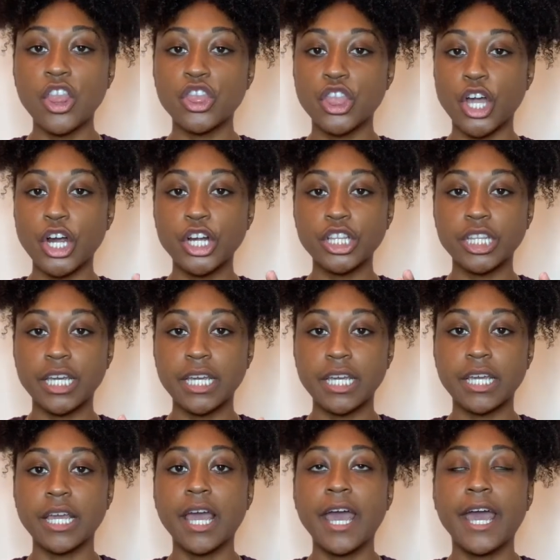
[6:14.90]
Third
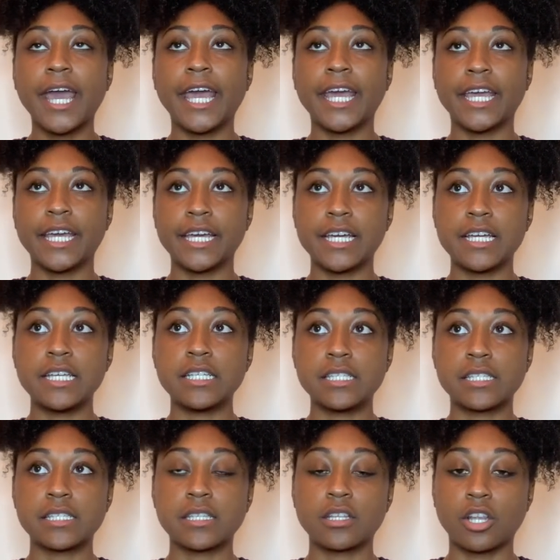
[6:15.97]
thing
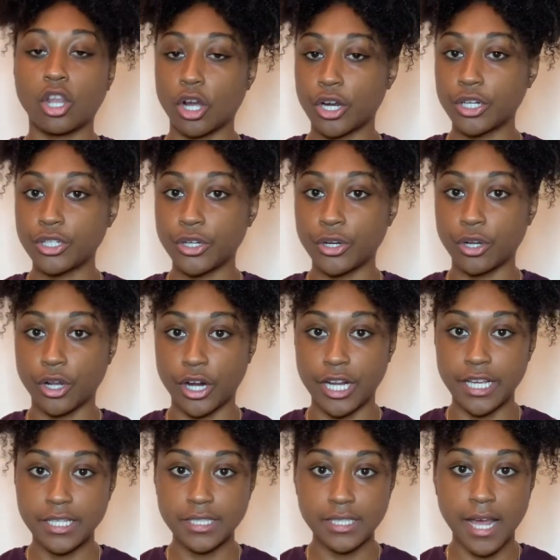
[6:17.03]
is learn your
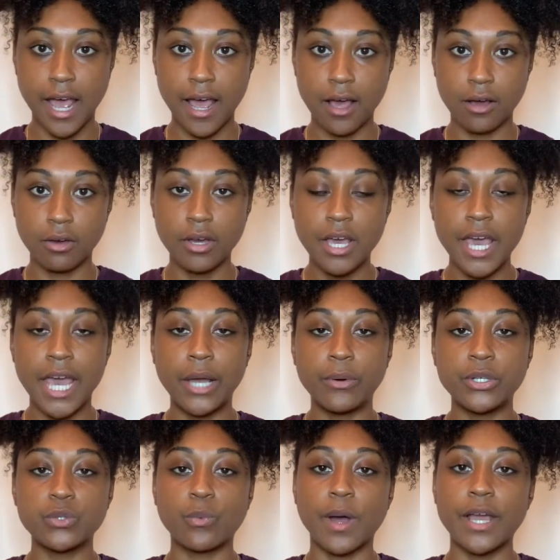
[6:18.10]
learning style, in
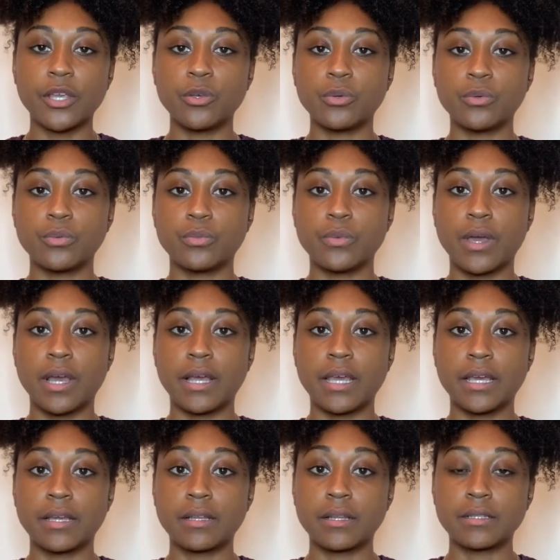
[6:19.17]
which way you
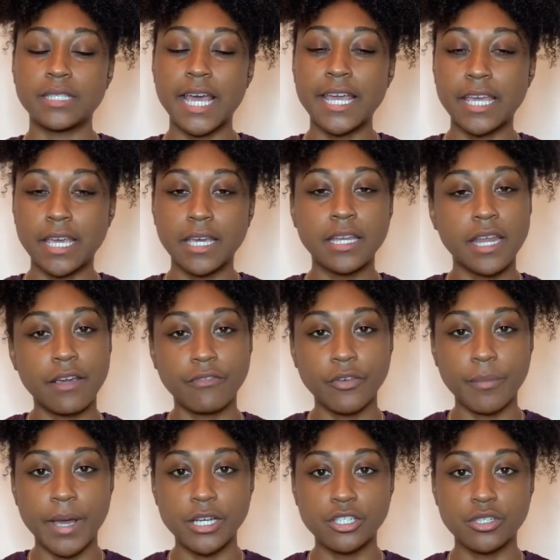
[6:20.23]
take in
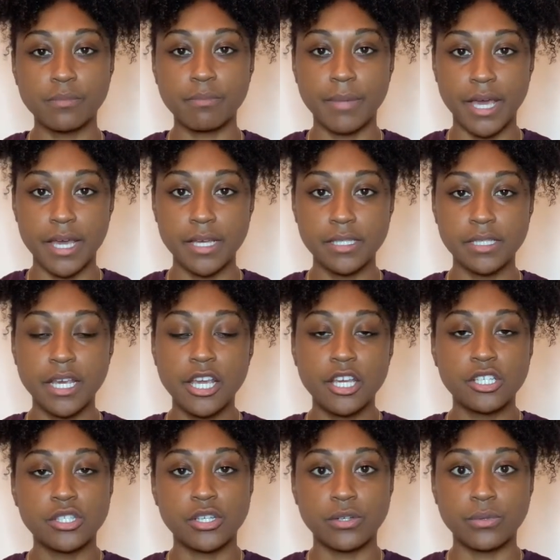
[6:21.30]
information best.
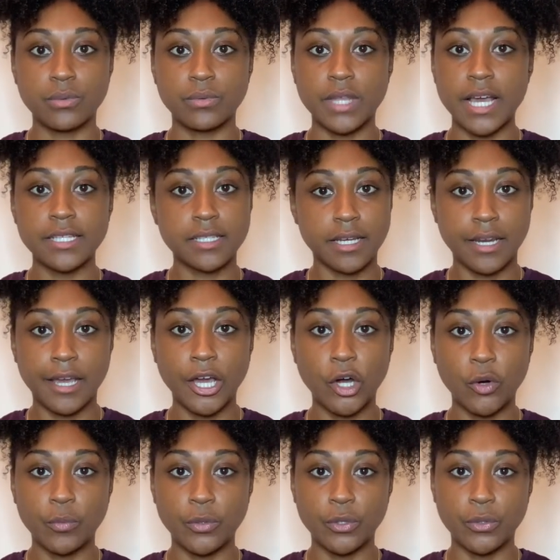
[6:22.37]
So that's gonna
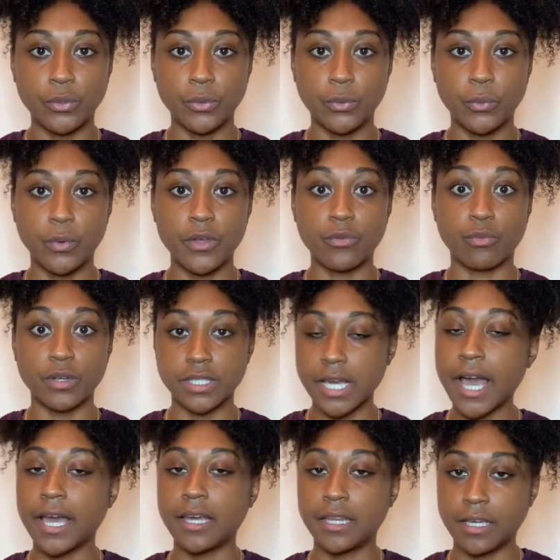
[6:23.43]
help you with
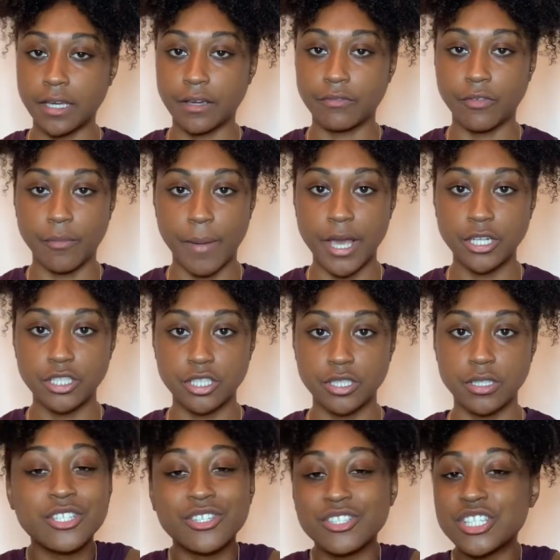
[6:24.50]
retaining
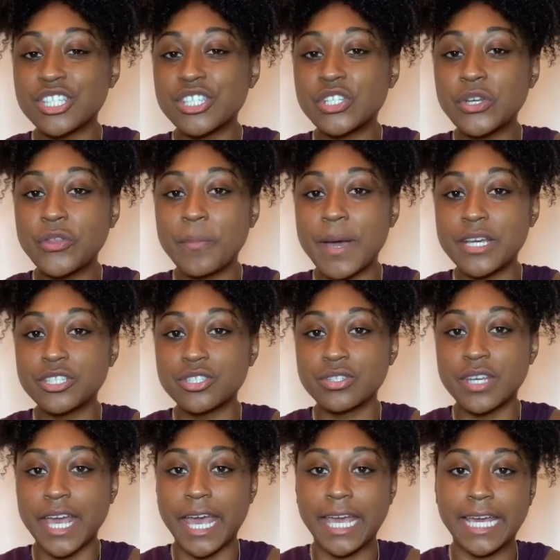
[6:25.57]
information. So just do the best you
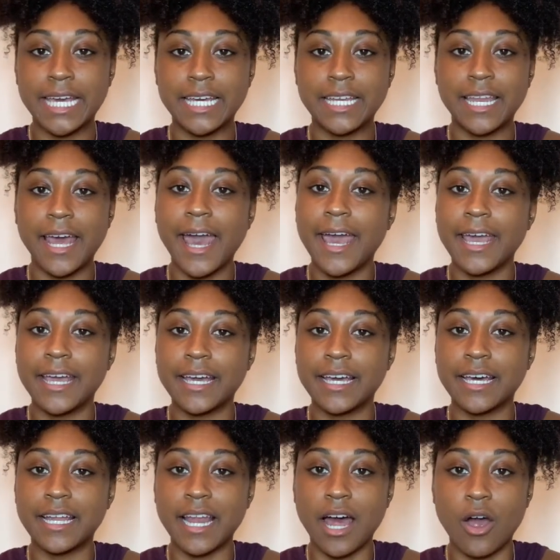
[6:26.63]
can,
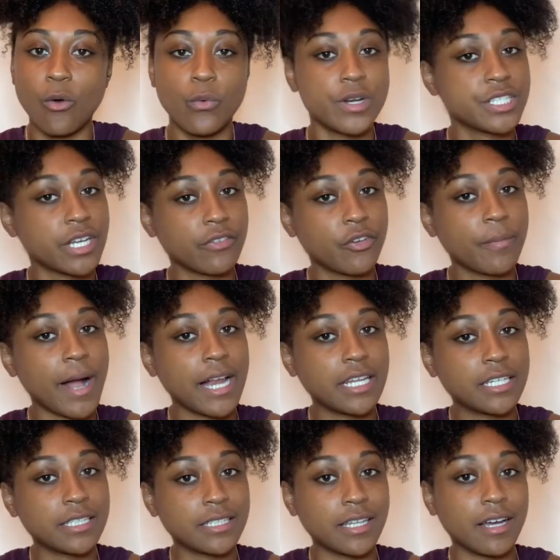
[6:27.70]
and I wish everybody
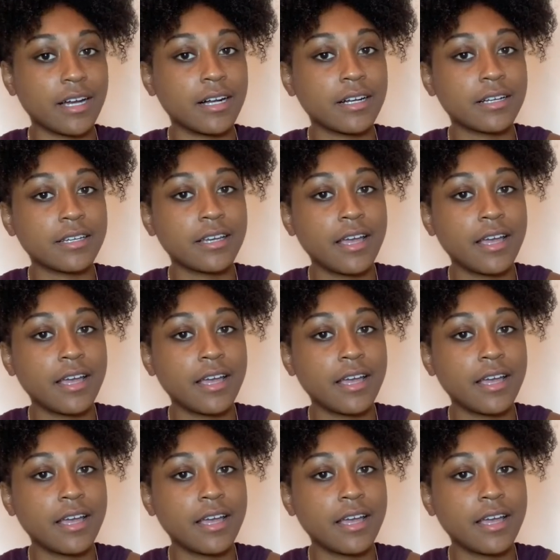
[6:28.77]
good luck.